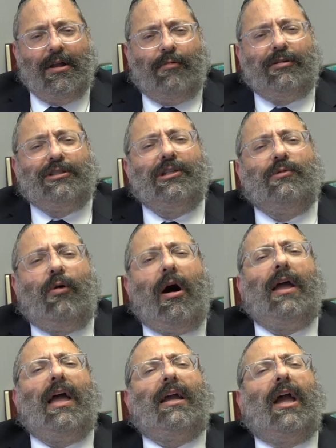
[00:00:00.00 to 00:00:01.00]
Which is
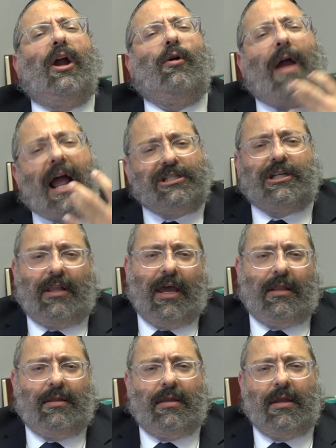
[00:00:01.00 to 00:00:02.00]
why I
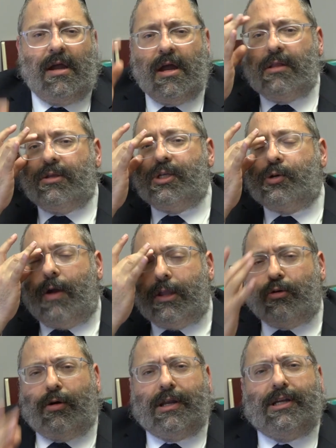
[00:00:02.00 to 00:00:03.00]
congratulate this
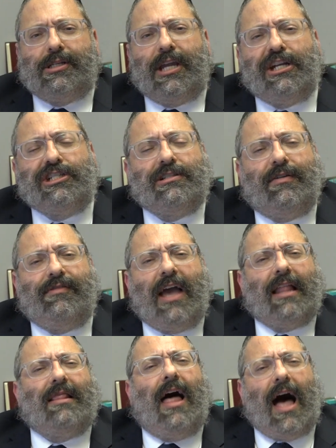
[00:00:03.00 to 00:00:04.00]
great organization of
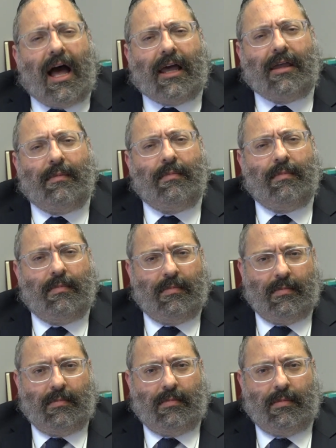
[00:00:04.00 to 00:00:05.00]
Yad La'achim,
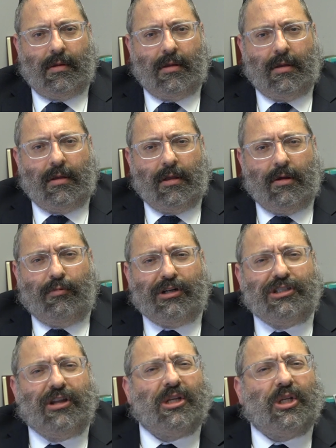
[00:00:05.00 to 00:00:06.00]

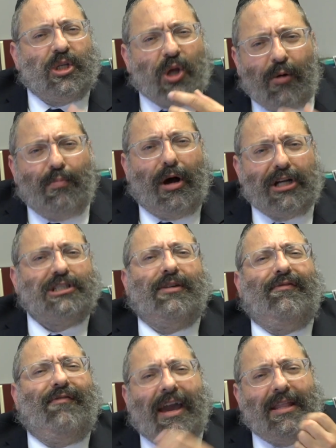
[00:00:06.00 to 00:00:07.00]
which does so much to
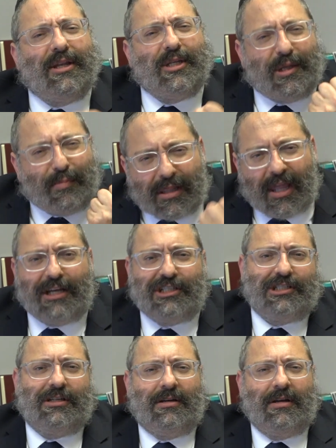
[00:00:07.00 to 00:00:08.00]
fight
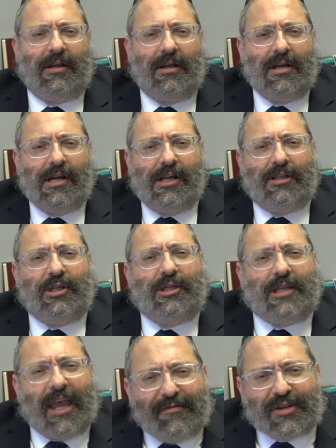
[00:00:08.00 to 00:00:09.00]
assimilation, to
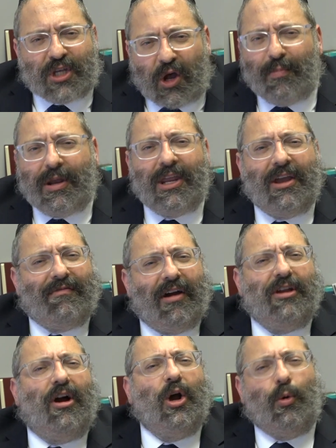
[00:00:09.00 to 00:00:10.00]
save so many of our
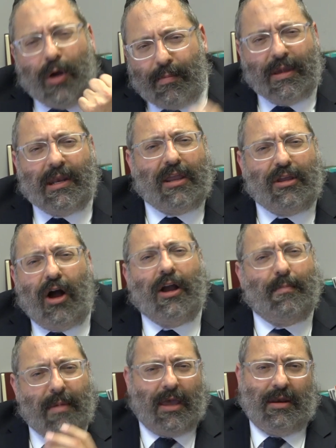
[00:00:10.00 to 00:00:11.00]
young women and
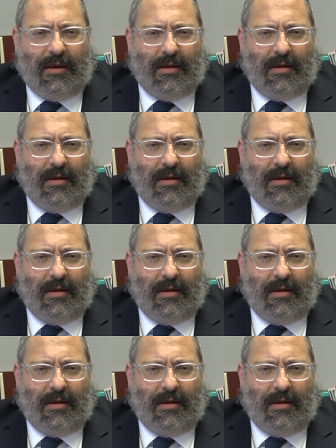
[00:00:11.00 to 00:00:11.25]
young men